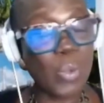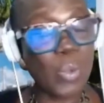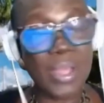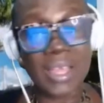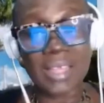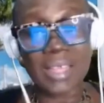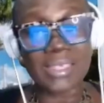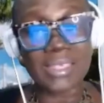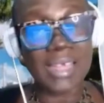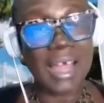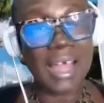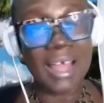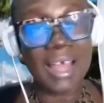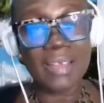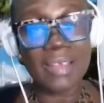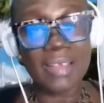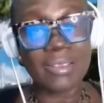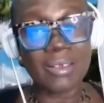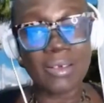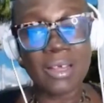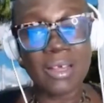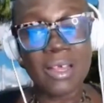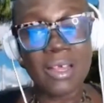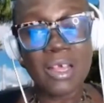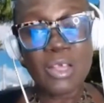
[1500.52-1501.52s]
doing it
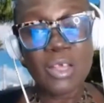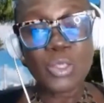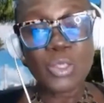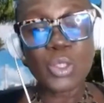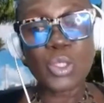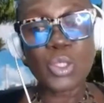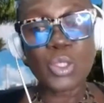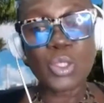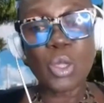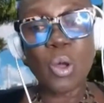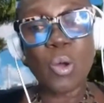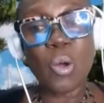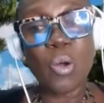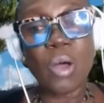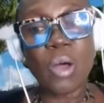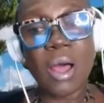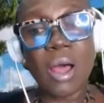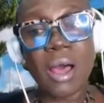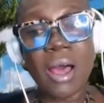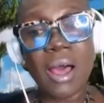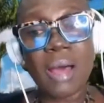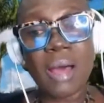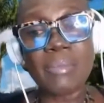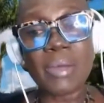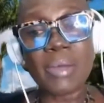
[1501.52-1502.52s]
either.
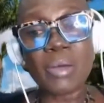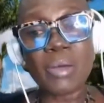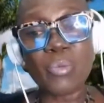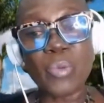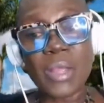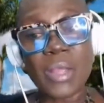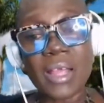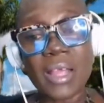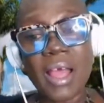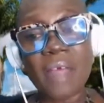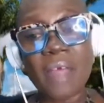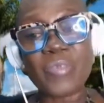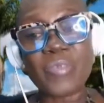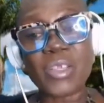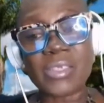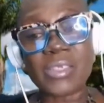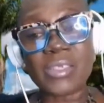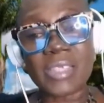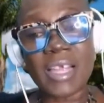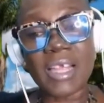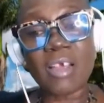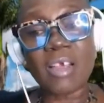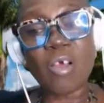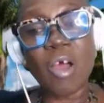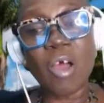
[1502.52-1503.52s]
So we have
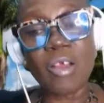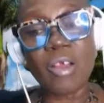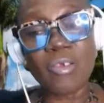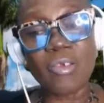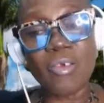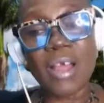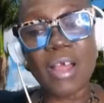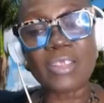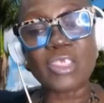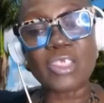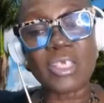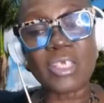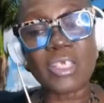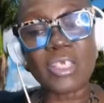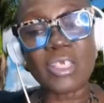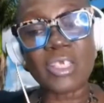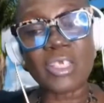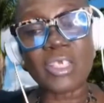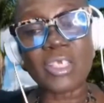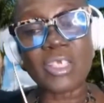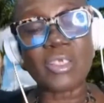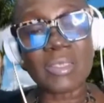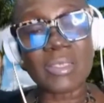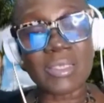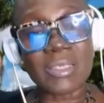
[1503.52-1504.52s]
to say
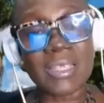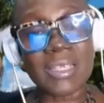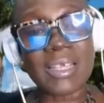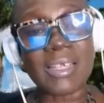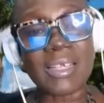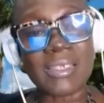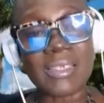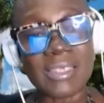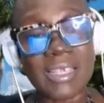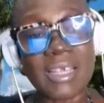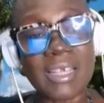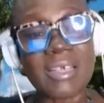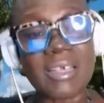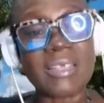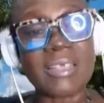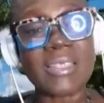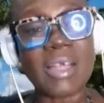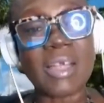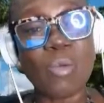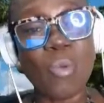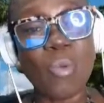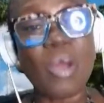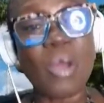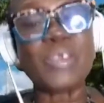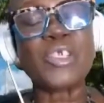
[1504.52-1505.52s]
congratulations, TNT,
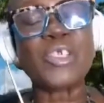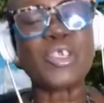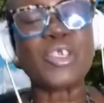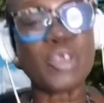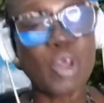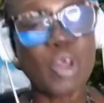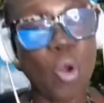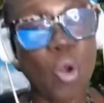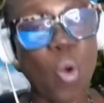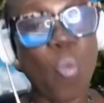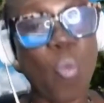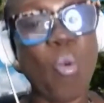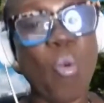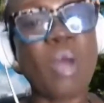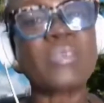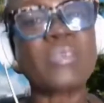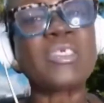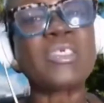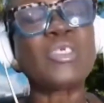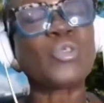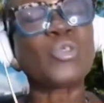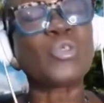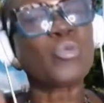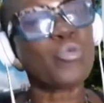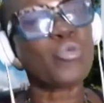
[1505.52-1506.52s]
because I want to know
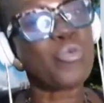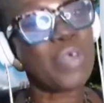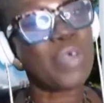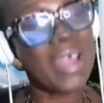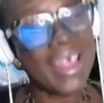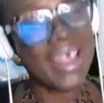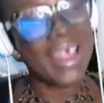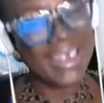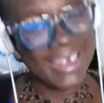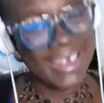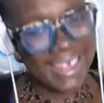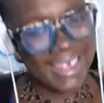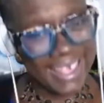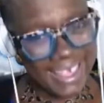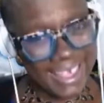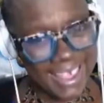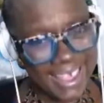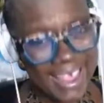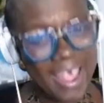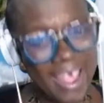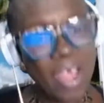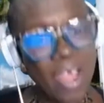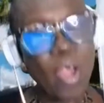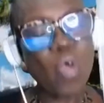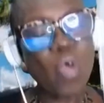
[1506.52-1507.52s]
what is
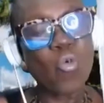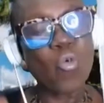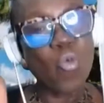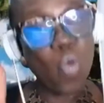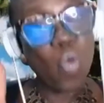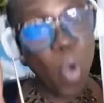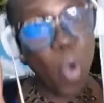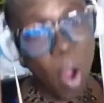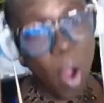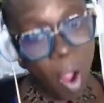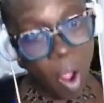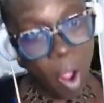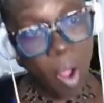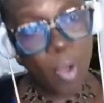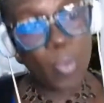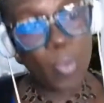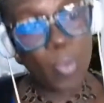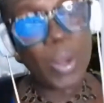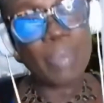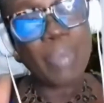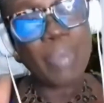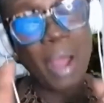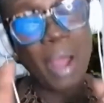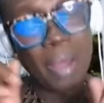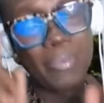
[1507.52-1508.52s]
really
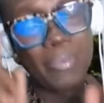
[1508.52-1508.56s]
wrong with